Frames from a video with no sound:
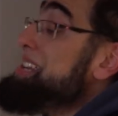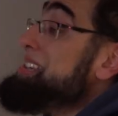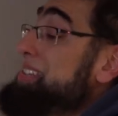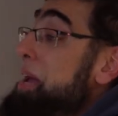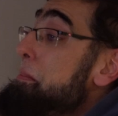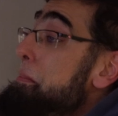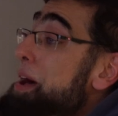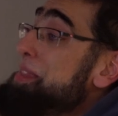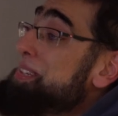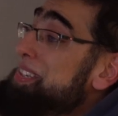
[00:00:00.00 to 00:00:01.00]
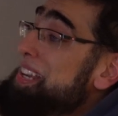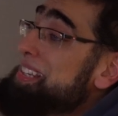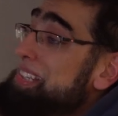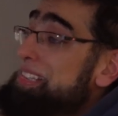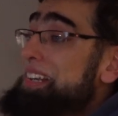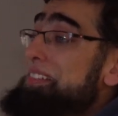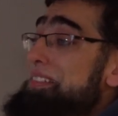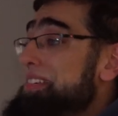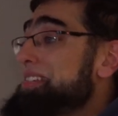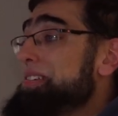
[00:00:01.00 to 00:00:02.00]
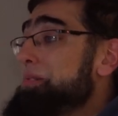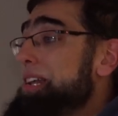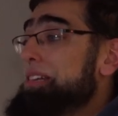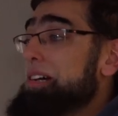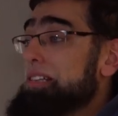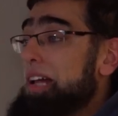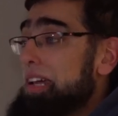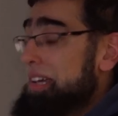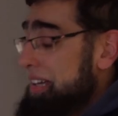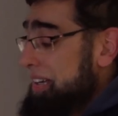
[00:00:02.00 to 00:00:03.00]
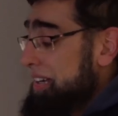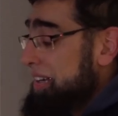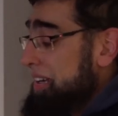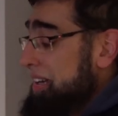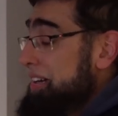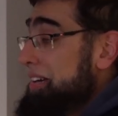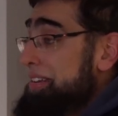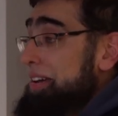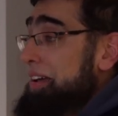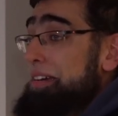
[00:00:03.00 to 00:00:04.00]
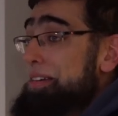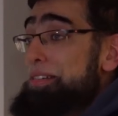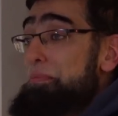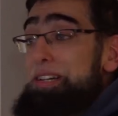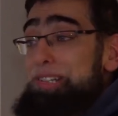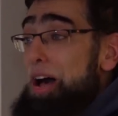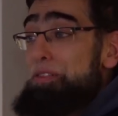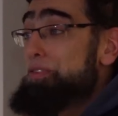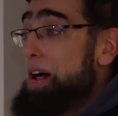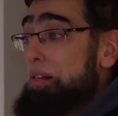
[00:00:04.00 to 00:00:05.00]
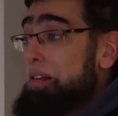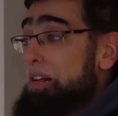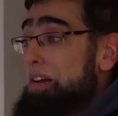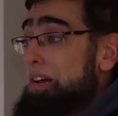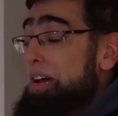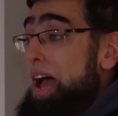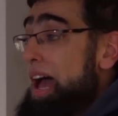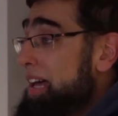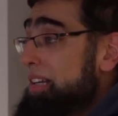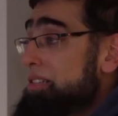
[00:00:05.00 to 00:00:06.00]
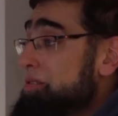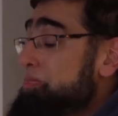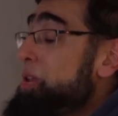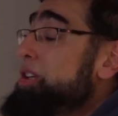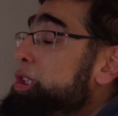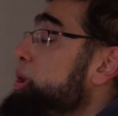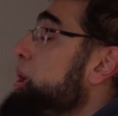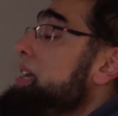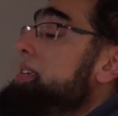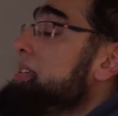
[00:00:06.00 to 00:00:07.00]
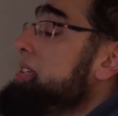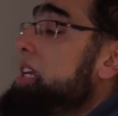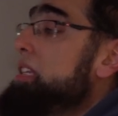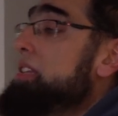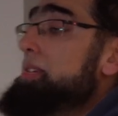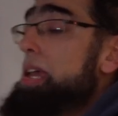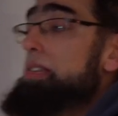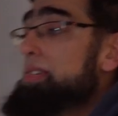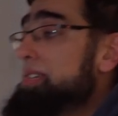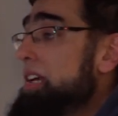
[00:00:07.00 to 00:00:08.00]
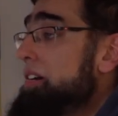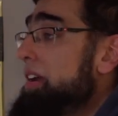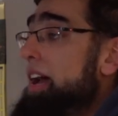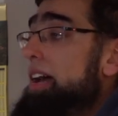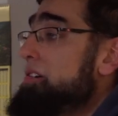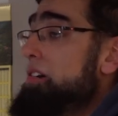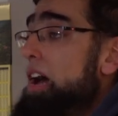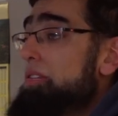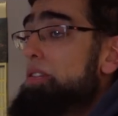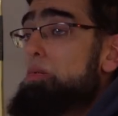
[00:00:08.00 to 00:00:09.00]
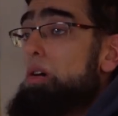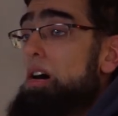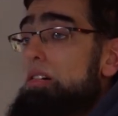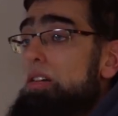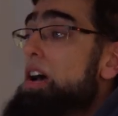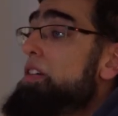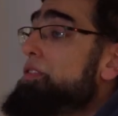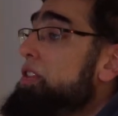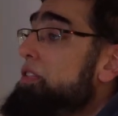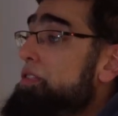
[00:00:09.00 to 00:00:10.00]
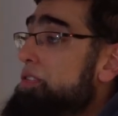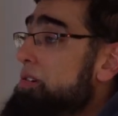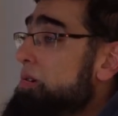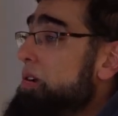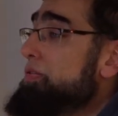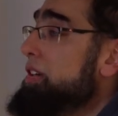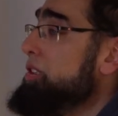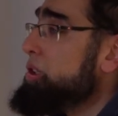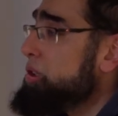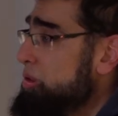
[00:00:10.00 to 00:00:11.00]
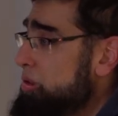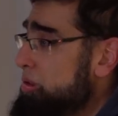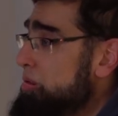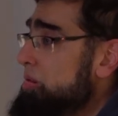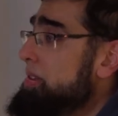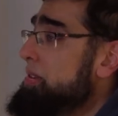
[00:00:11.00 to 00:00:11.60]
December the 16th, this is what it looked like. Bashar fell, and joyous scenes in Syria and around the world for the fall of a true